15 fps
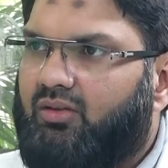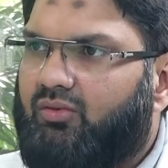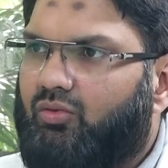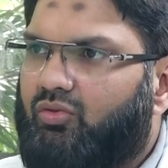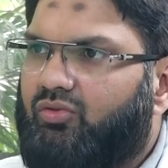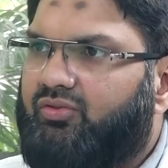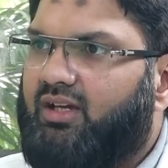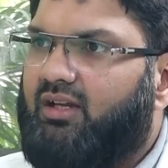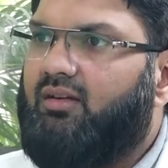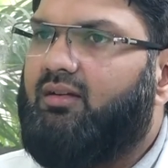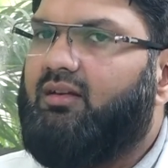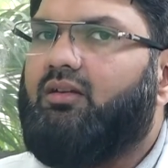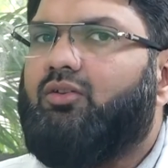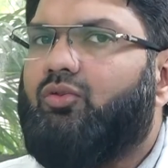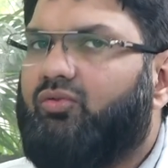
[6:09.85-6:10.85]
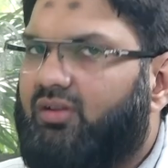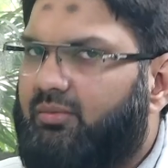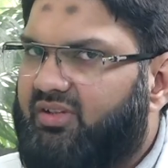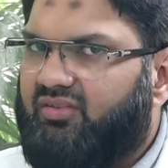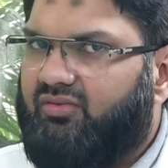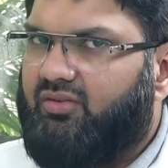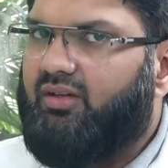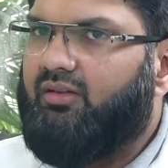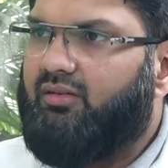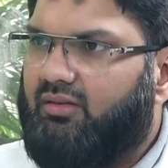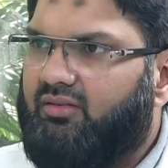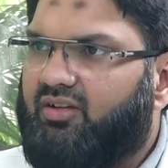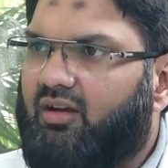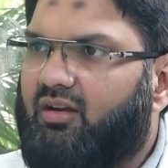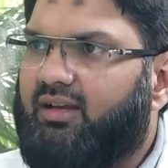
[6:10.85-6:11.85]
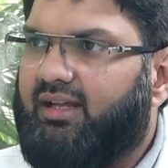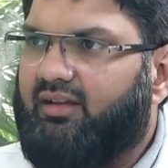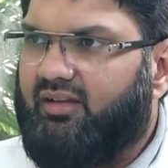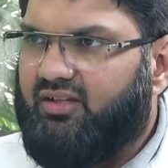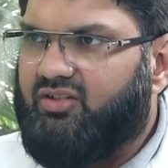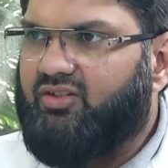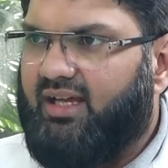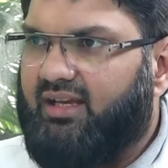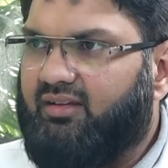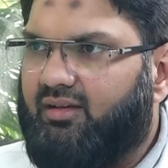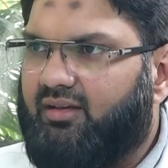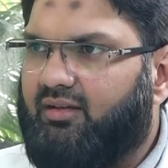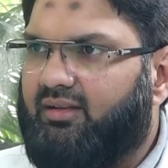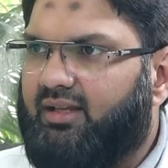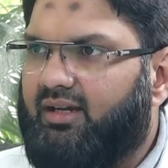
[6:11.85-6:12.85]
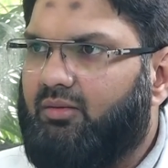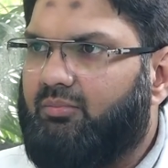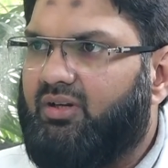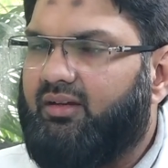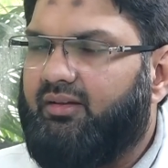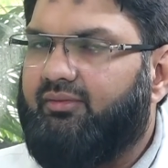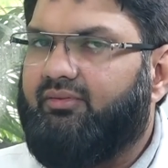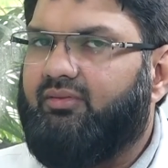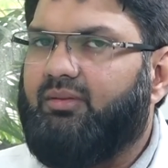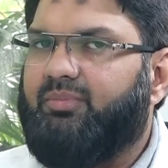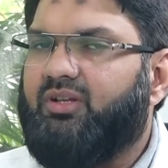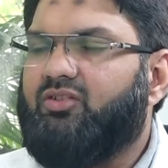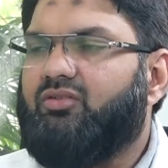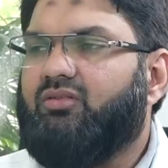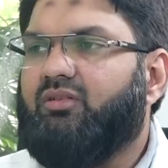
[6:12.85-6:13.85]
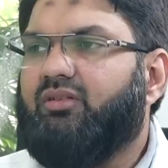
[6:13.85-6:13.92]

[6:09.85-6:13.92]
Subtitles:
So skeletal, to some extent, skeletal anchorage can correct that, but if the patient